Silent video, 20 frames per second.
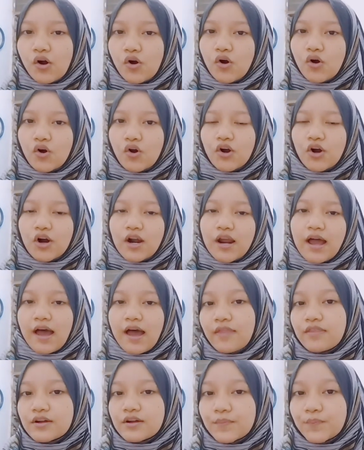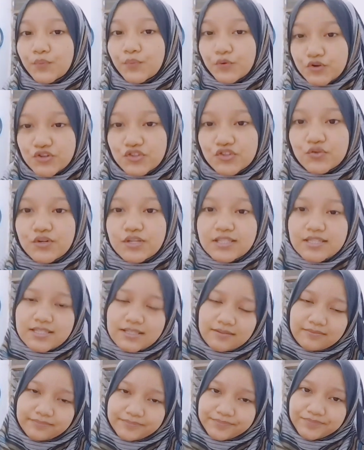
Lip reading: or other pursuits.